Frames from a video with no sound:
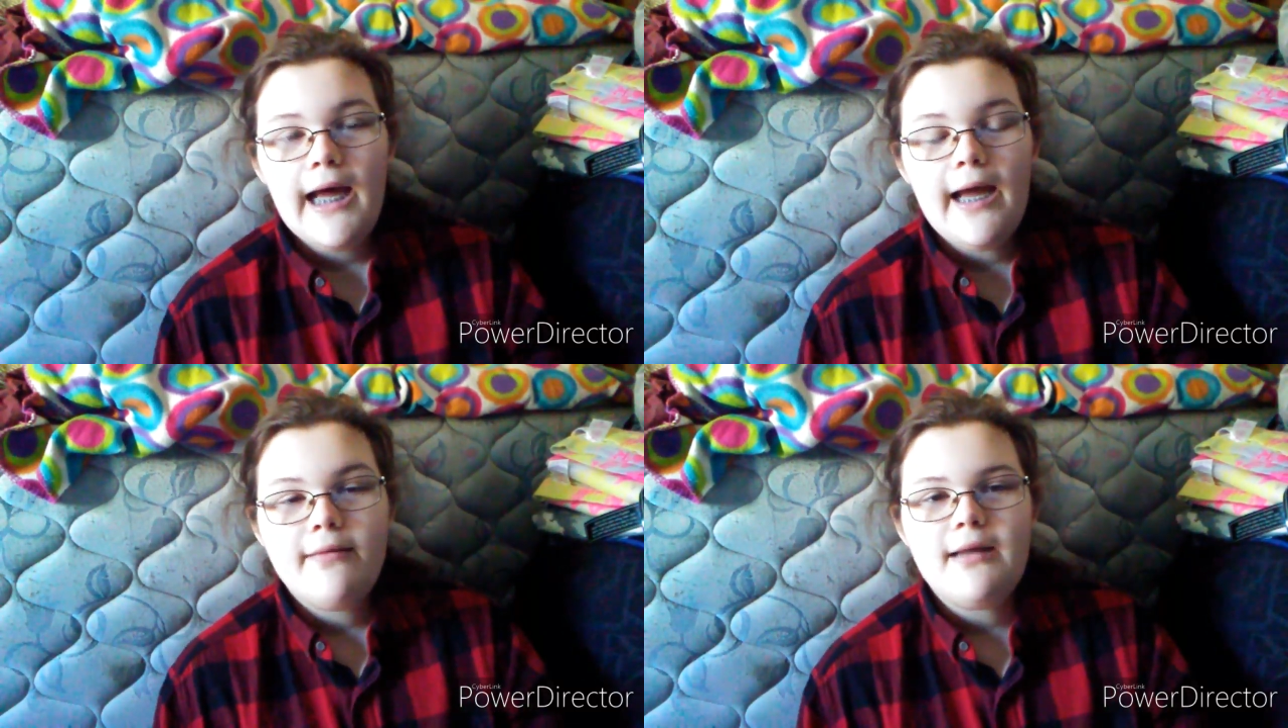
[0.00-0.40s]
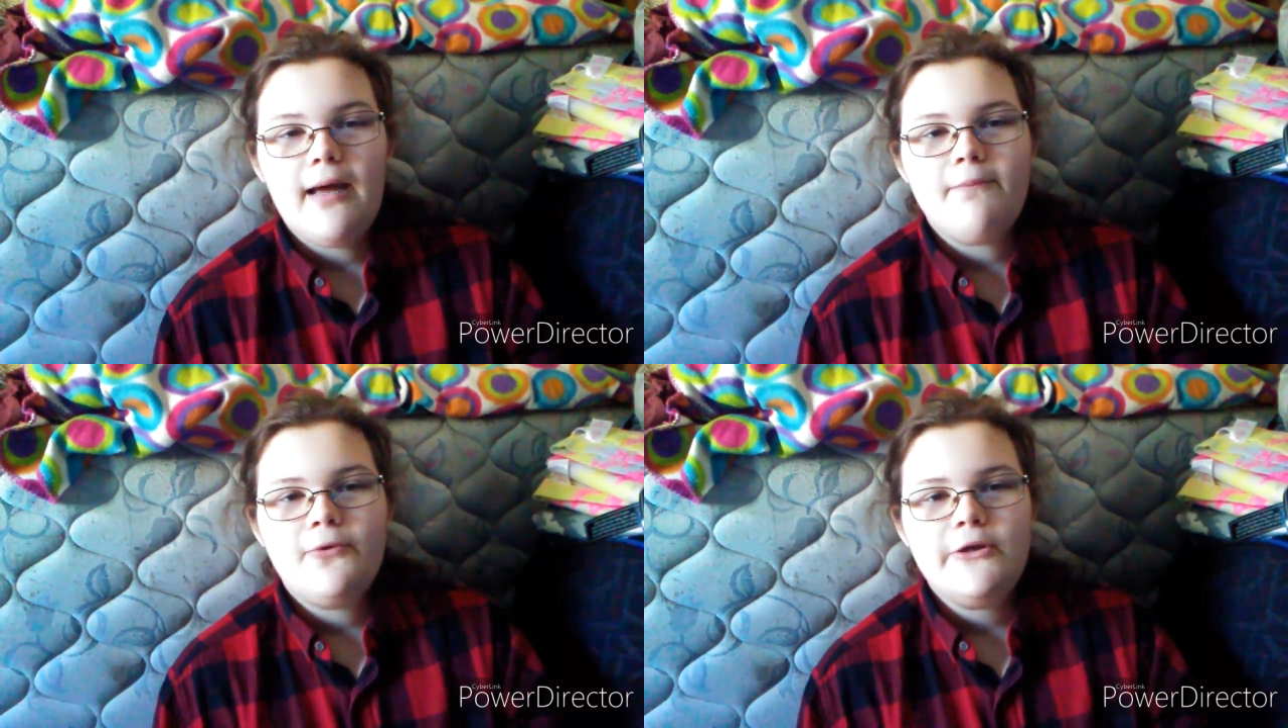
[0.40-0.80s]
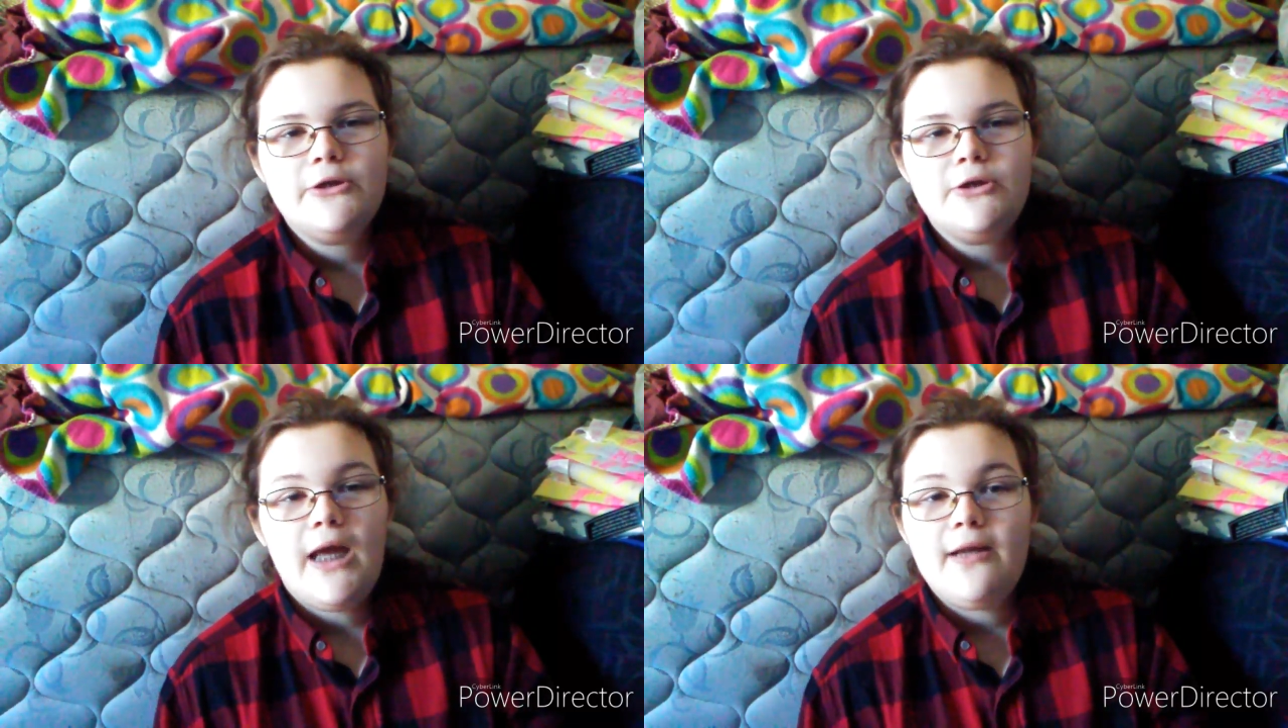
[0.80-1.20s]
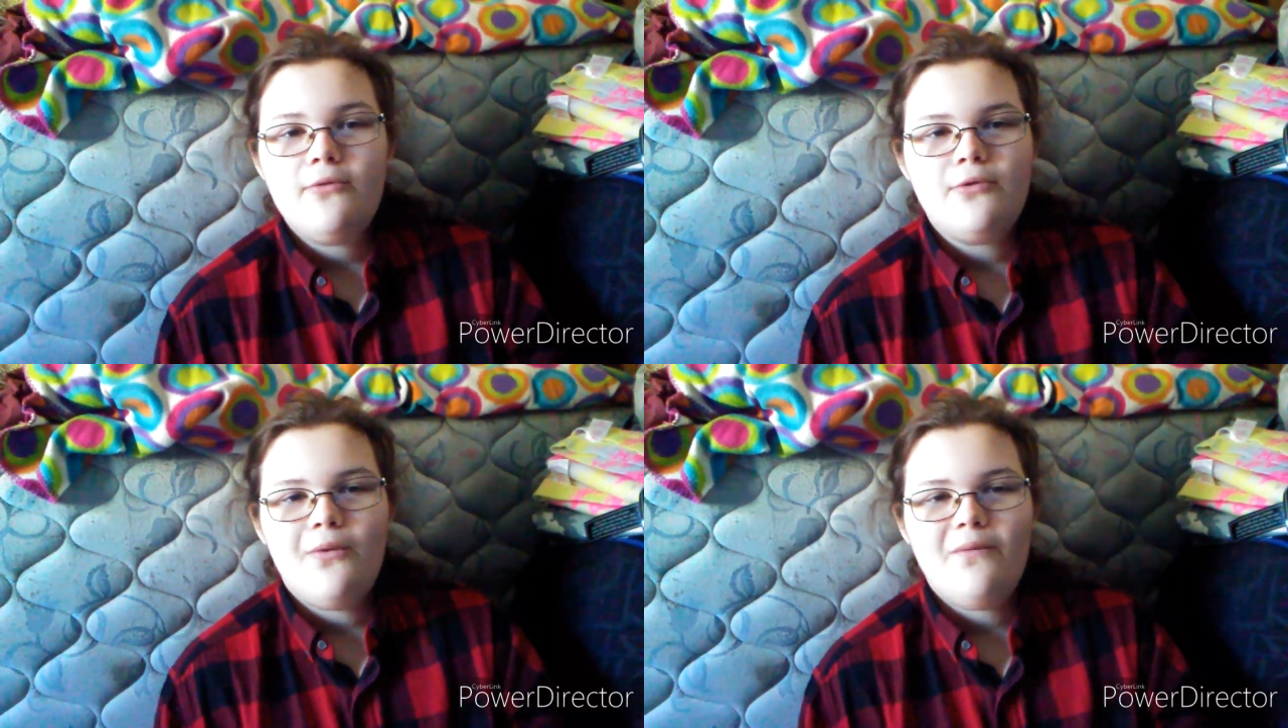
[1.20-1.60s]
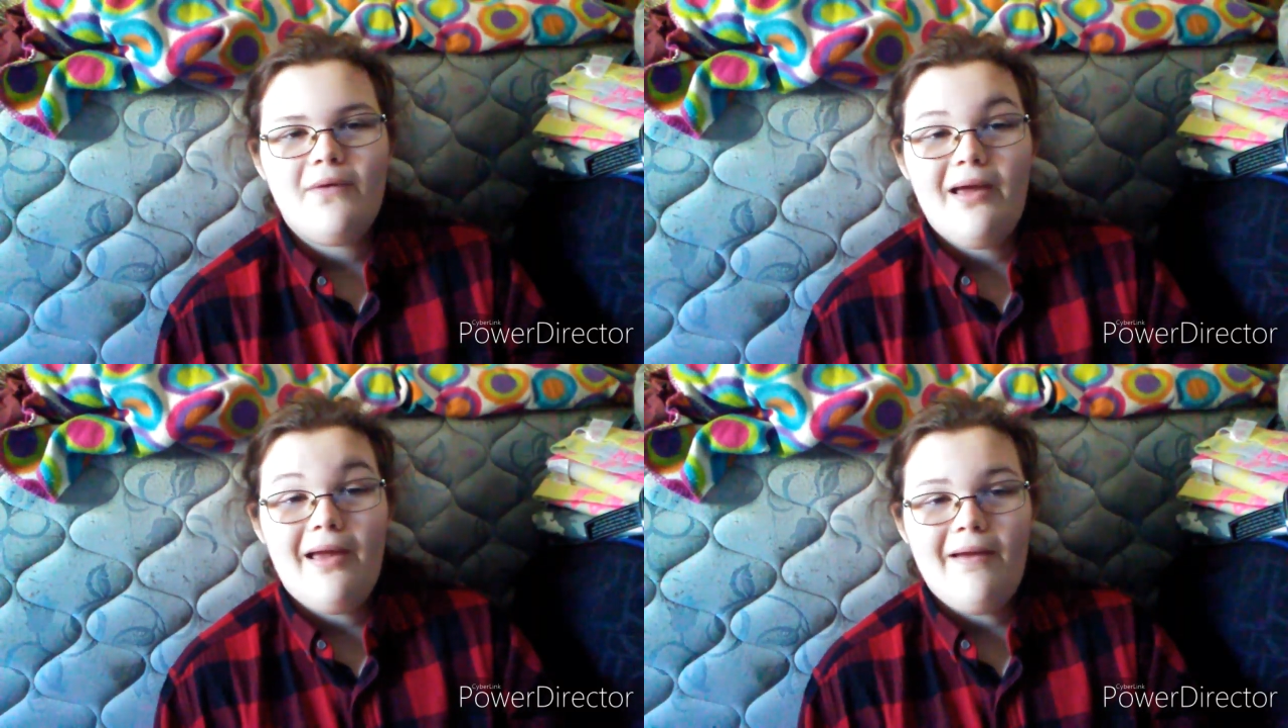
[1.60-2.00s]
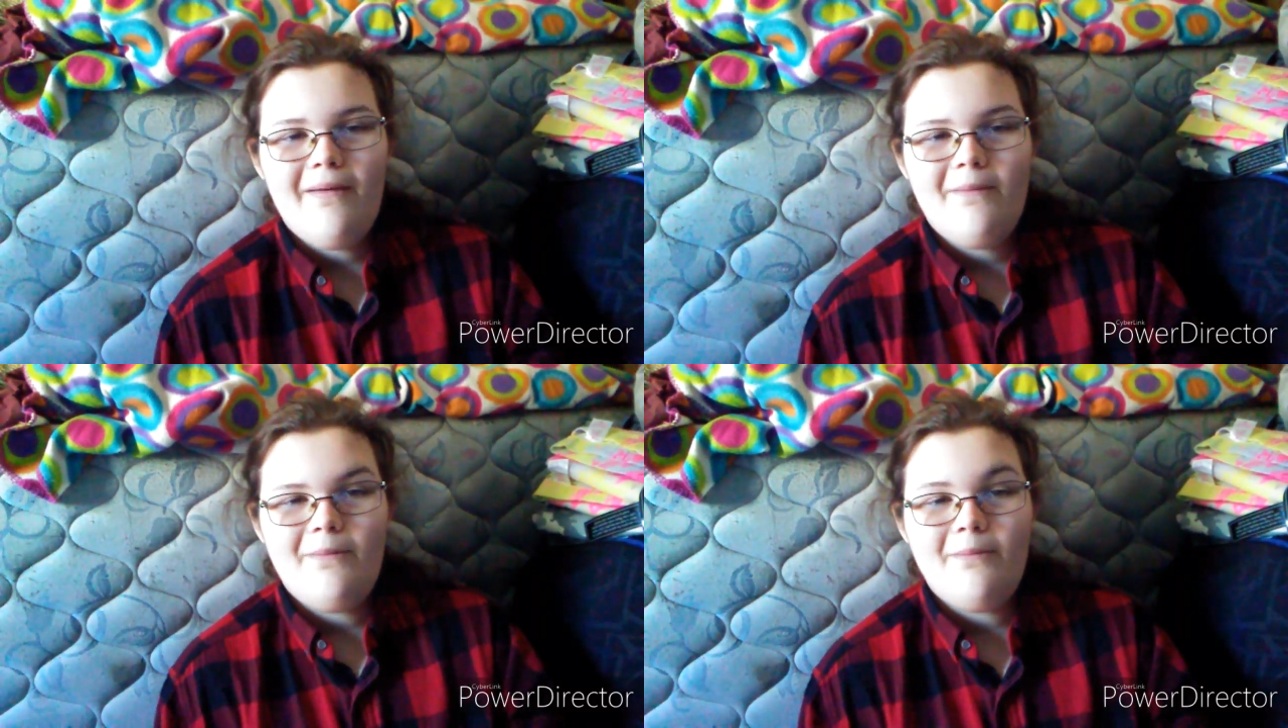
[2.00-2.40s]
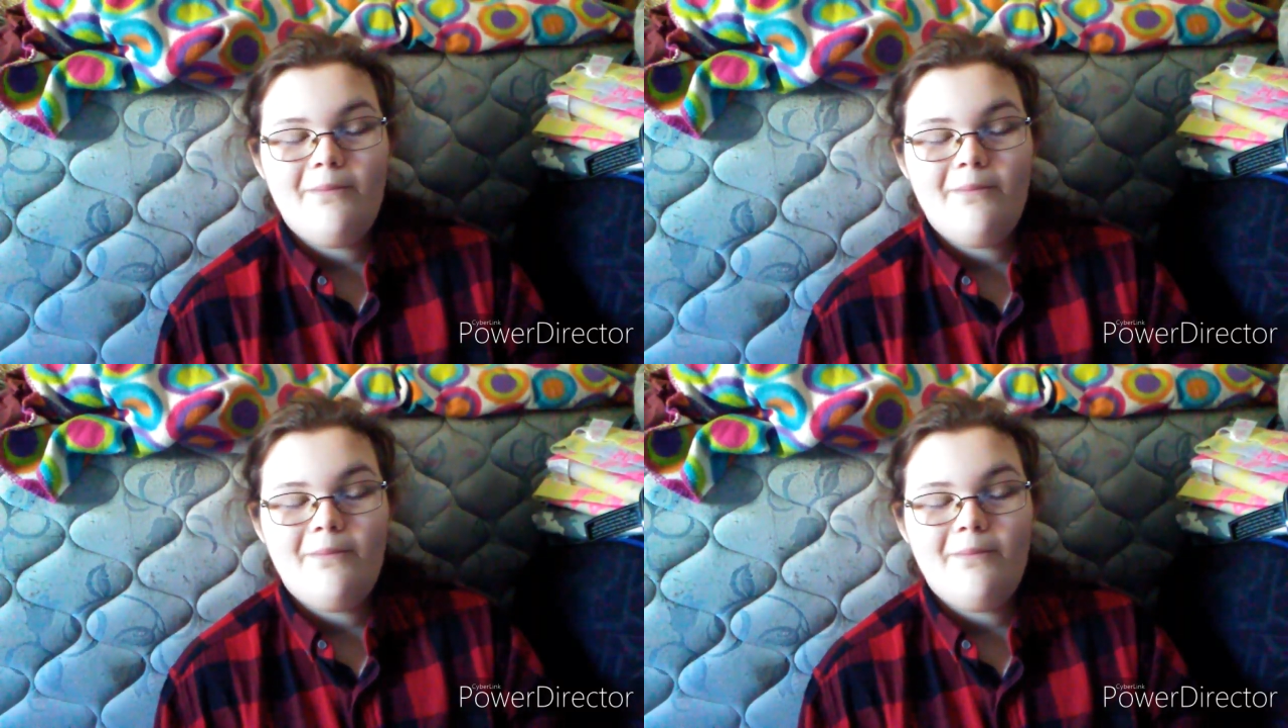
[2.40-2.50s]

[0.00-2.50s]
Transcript: I'm pretty sure, I don't know if I have